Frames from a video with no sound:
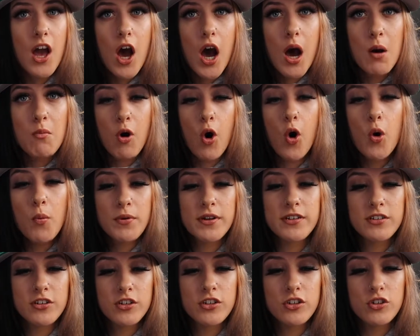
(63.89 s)
I'm hoping
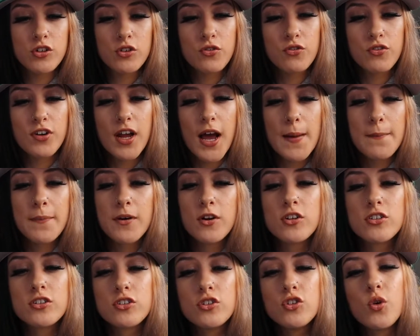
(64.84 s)
it's gonna look fly,
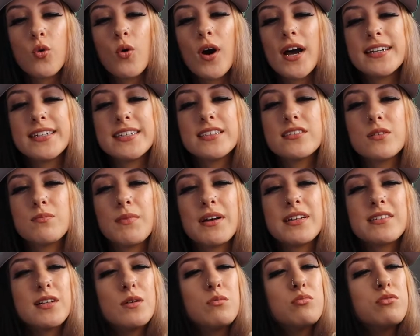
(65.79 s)
because look what I did to my
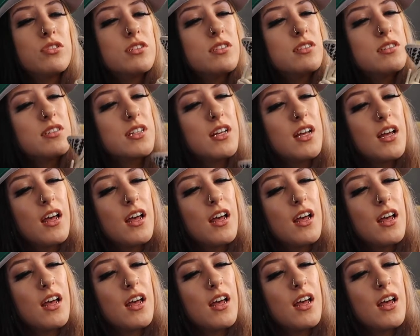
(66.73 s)
zebras.